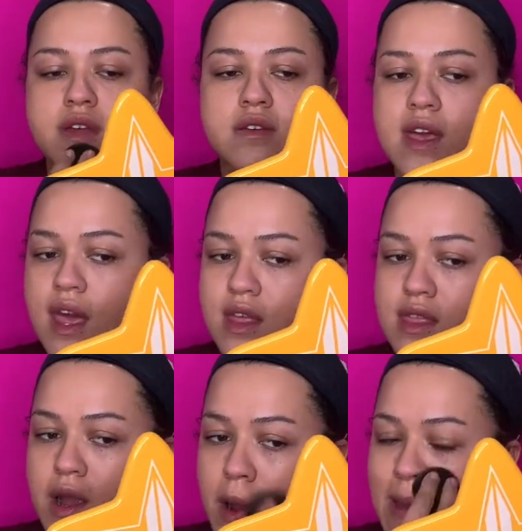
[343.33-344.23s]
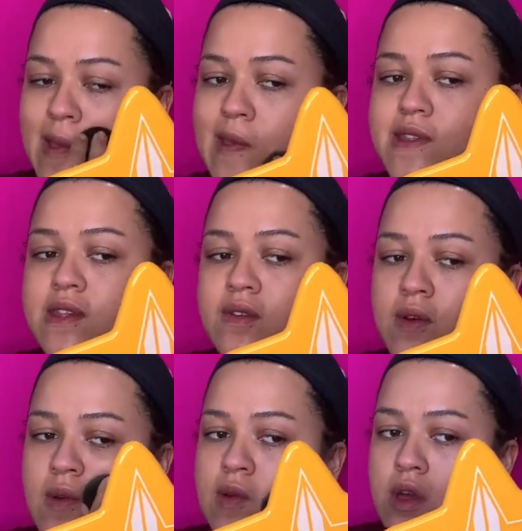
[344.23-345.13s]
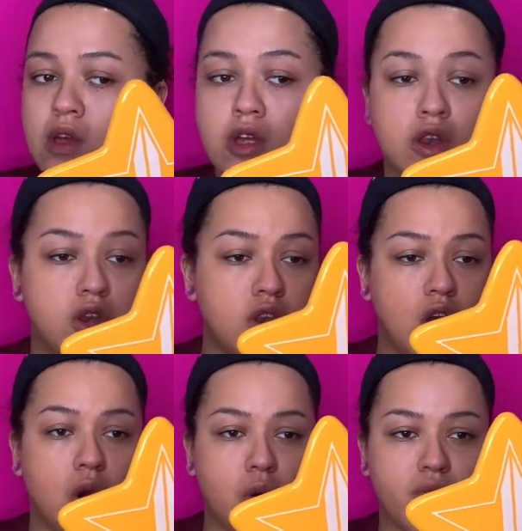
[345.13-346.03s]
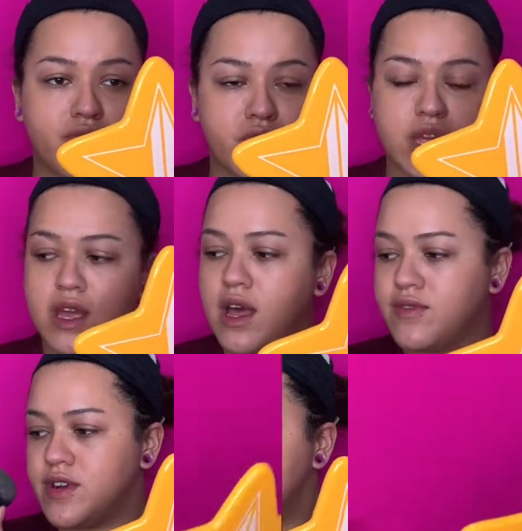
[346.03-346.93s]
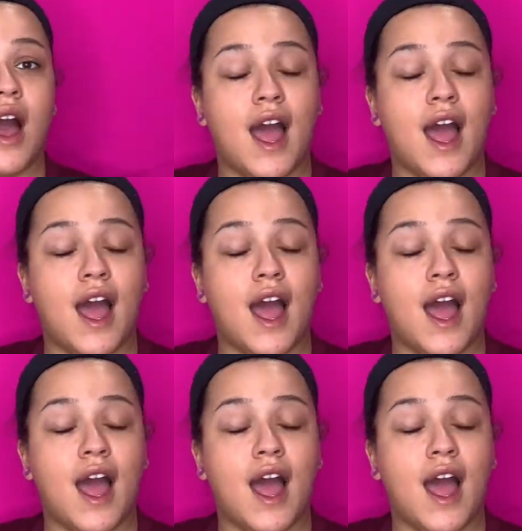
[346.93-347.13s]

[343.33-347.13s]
Okay, there is no freaking coverage.